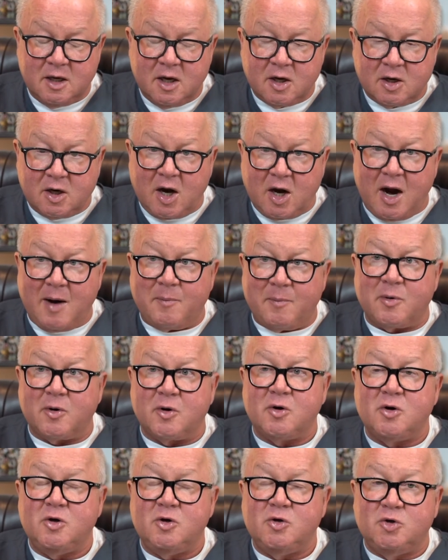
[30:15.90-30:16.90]
Copper,
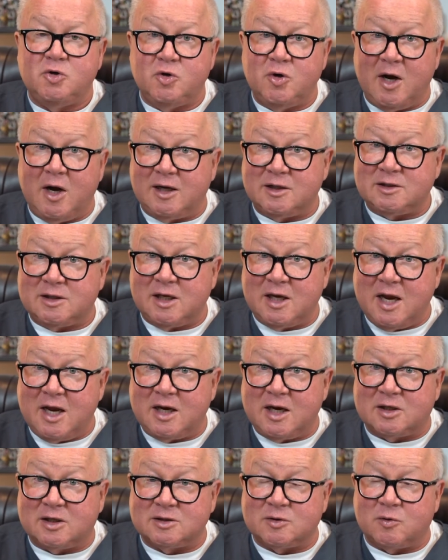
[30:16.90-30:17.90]
you do not take
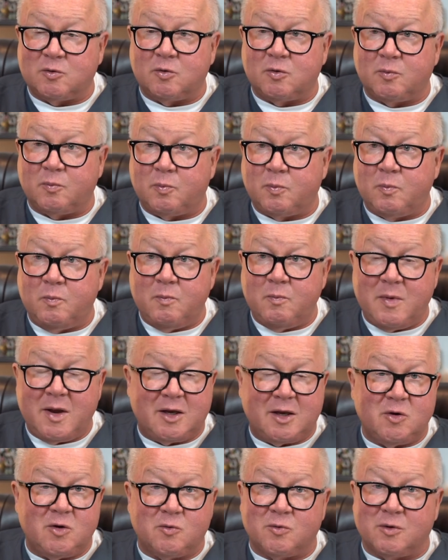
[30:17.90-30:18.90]
because it will
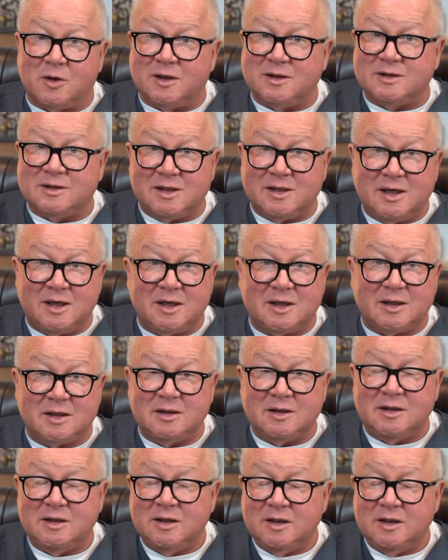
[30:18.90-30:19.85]
make you really sick.